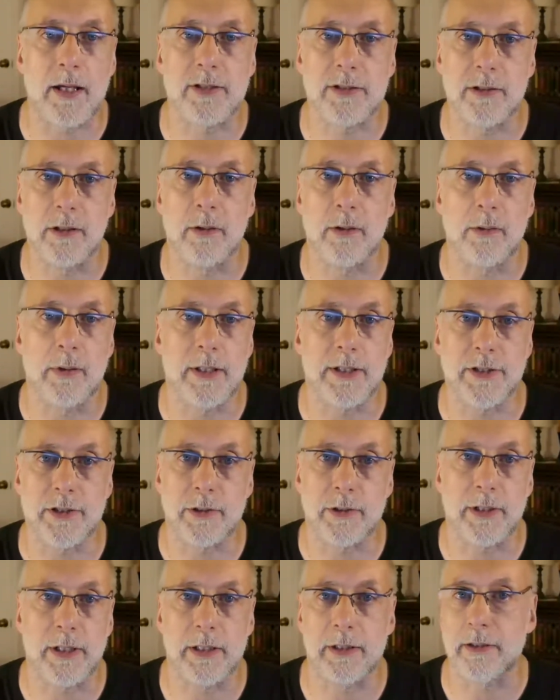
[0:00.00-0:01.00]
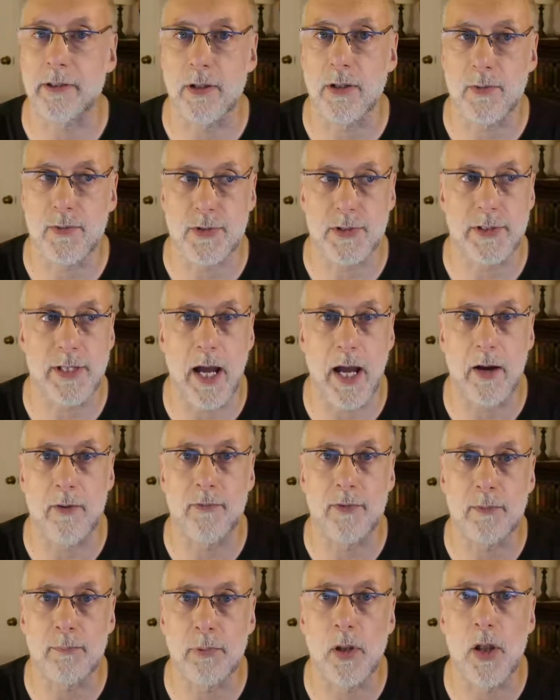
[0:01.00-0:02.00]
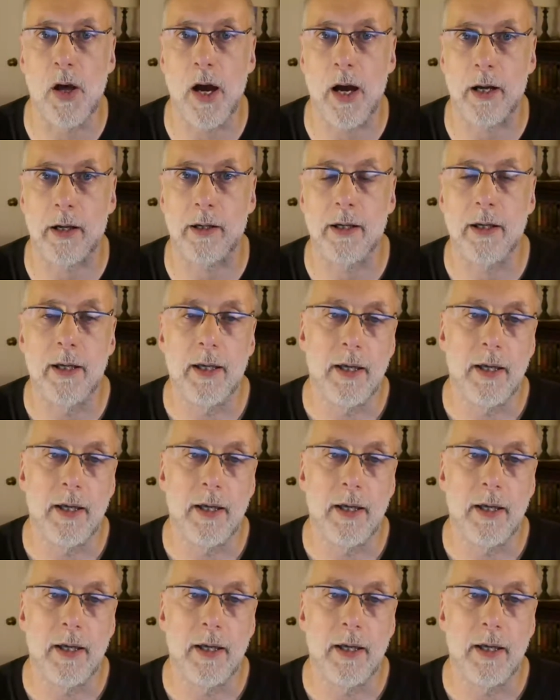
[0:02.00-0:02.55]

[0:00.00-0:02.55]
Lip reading: So as your kid goes down the block,